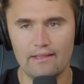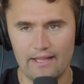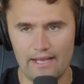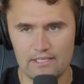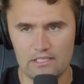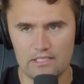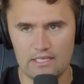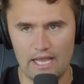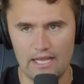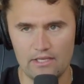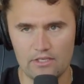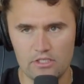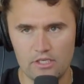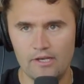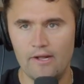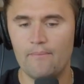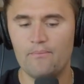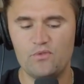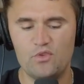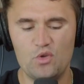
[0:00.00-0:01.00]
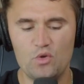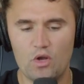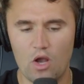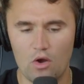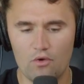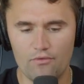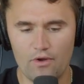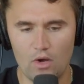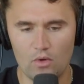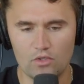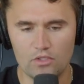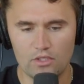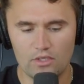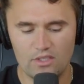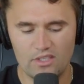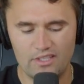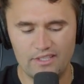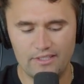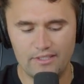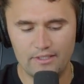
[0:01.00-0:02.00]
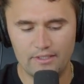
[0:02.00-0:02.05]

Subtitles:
not less days, to go vote.